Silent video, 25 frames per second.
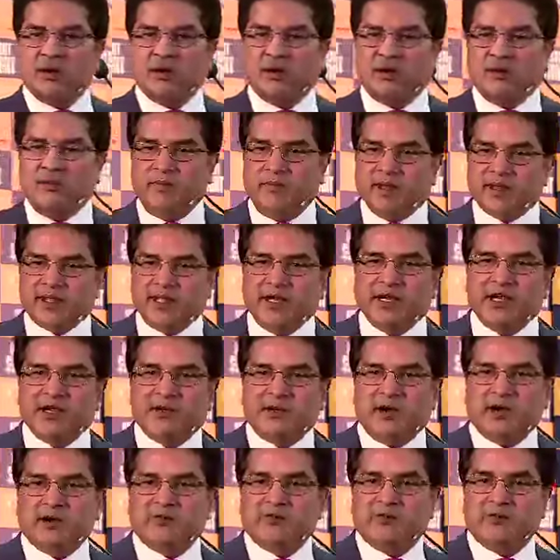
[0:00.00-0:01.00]
making
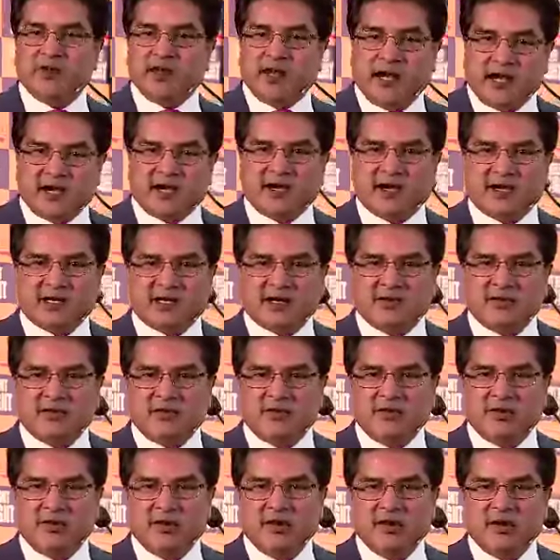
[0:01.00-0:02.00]
dividend very unattractive,
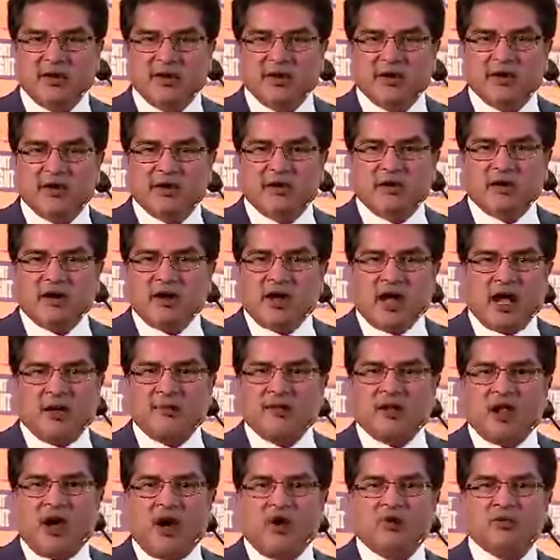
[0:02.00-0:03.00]
I
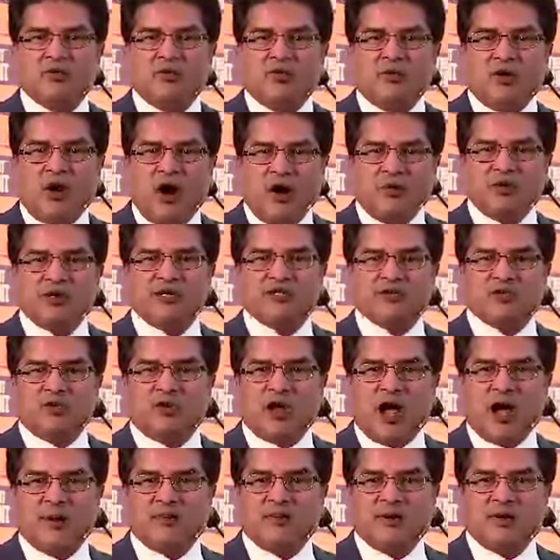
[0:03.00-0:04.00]
mean, how it is going to
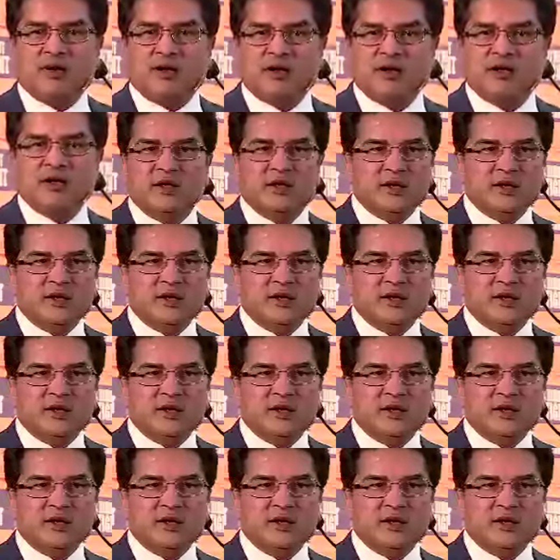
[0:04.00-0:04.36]
happen?